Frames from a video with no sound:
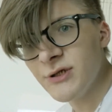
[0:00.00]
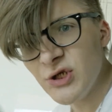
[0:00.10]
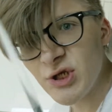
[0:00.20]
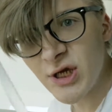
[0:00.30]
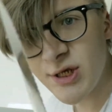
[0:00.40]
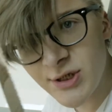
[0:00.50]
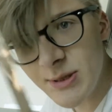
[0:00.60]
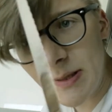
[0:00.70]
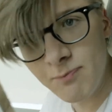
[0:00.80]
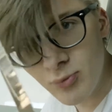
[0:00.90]
they need
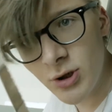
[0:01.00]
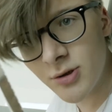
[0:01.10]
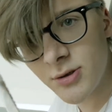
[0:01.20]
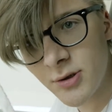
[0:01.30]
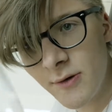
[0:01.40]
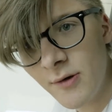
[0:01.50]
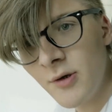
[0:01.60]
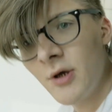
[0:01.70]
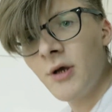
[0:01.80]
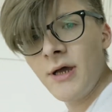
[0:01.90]
this murder
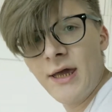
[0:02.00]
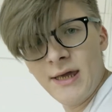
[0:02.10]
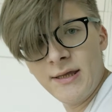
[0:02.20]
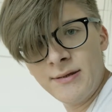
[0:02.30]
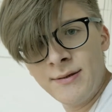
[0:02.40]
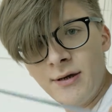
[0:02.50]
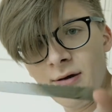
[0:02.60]
in